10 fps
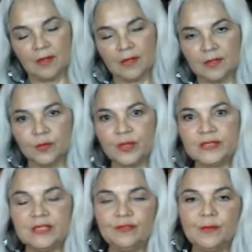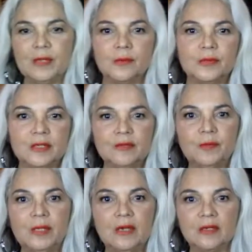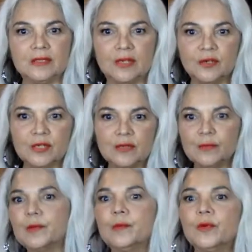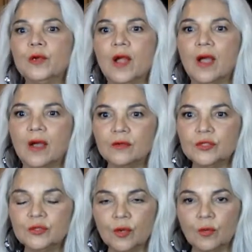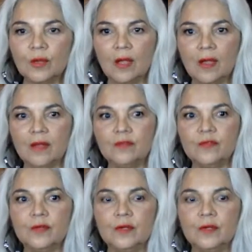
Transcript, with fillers: a little rusty for me, I believe, because I couldn't even remember how to go live.